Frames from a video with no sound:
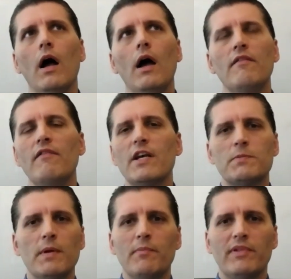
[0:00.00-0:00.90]
an
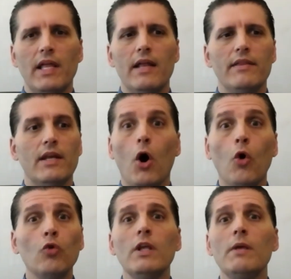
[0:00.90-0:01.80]
investment plan that
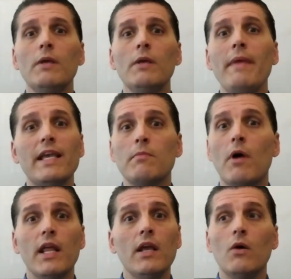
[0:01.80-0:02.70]
only makes
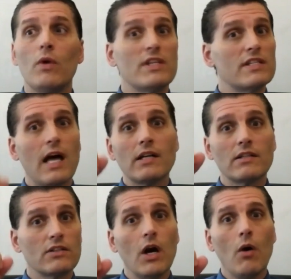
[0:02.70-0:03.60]
money when
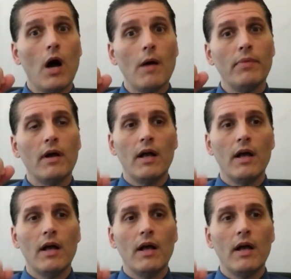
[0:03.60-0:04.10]
stocks go up.